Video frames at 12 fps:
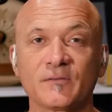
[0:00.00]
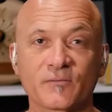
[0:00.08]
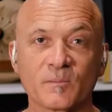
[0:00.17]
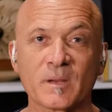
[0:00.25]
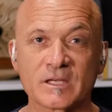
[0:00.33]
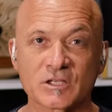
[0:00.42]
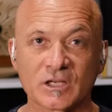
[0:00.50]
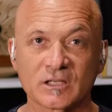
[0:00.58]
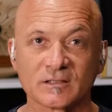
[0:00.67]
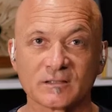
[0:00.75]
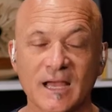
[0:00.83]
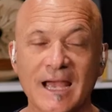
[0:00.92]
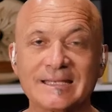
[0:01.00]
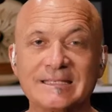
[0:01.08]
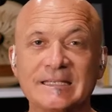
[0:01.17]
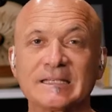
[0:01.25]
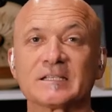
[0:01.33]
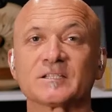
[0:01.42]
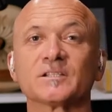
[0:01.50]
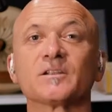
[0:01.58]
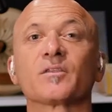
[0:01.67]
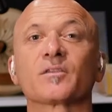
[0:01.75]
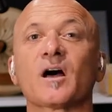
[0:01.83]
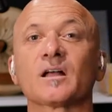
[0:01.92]
Information, ideas,
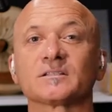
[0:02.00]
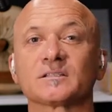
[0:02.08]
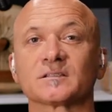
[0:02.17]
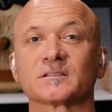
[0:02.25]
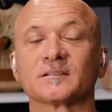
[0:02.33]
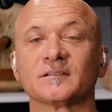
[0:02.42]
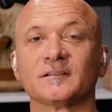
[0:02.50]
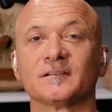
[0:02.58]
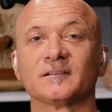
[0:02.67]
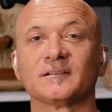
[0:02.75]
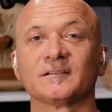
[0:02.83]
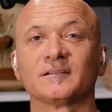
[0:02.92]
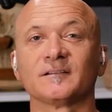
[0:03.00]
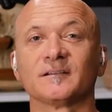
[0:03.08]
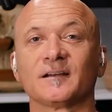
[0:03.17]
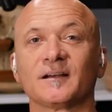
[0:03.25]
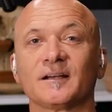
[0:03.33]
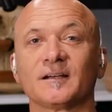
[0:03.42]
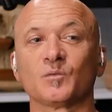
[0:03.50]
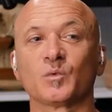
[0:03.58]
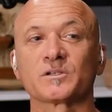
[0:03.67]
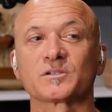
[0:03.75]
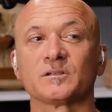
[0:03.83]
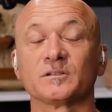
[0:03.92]
thoughts, uh,
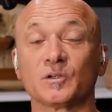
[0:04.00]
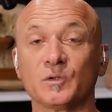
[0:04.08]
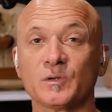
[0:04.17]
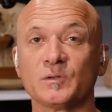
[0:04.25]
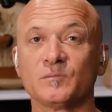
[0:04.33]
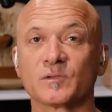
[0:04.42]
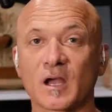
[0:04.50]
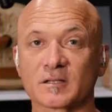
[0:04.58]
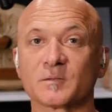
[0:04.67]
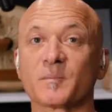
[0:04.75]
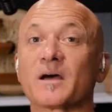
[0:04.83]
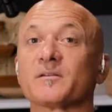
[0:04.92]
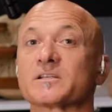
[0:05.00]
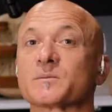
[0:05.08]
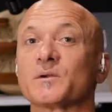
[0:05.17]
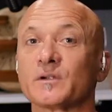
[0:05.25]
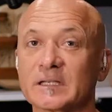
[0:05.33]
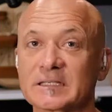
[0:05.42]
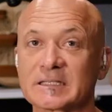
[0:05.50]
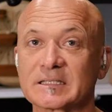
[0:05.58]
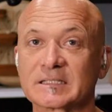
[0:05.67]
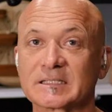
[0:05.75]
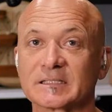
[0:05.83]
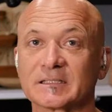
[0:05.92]
which include thoughts about
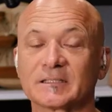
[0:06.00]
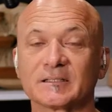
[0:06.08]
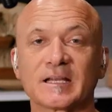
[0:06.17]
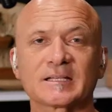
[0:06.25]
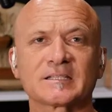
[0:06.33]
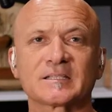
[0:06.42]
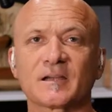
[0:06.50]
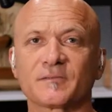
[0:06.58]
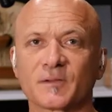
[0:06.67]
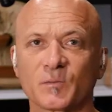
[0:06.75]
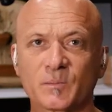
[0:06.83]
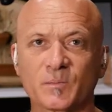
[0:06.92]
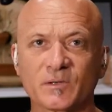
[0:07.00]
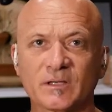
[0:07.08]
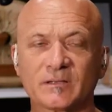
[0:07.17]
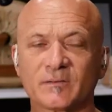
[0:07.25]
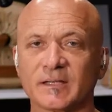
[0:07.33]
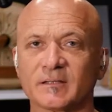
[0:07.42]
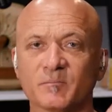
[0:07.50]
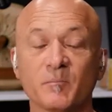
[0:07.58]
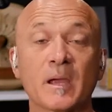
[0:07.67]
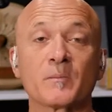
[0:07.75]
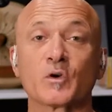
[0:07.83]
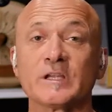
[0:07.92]
experiences. That's stuff that we put in, right?
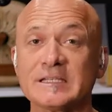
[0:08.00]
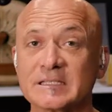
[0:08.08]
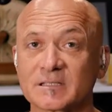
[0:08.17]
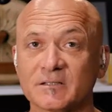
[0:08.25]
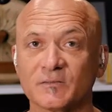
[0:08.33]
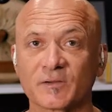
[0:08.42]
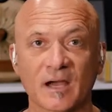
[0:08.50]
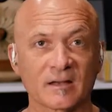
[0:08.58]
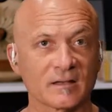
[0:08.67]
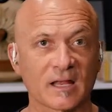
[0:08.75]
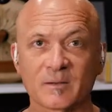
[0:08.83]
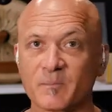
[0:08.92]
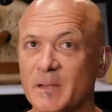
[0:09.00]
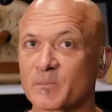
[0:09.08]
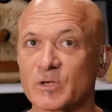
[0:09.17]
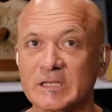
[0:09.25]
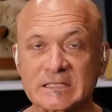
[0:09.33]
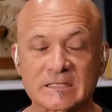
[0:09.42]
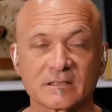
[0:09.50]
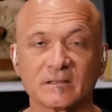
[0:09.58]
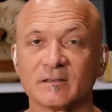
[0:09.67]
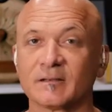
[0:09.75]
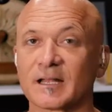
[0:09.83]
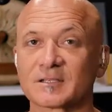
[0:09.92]
Memories, you've got a lot of memories.
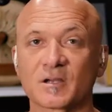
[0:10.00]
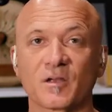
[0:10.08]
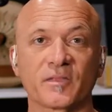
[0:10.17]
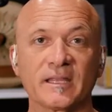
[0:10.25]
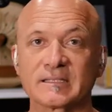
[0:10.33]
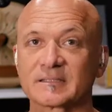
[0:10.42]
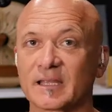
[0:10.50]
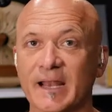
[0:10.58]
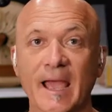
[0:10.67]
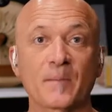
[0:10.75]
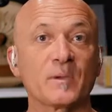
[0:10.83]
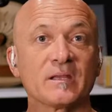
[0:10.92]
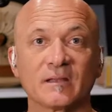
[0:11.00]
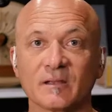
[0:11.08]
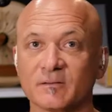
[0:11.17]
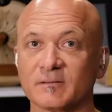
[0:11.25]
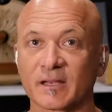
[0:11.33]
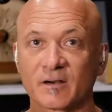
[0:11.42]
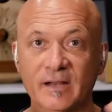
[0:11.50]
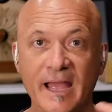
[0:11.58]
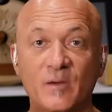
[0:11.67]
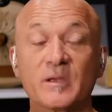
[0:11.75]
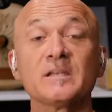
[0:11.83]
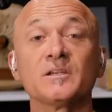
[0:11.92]
That's all things that happen that, that are
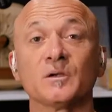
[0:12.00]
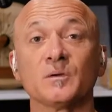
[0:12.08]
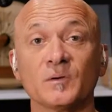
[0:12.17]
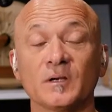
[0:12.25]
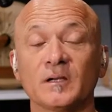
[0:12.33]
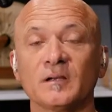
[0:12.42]
now in you.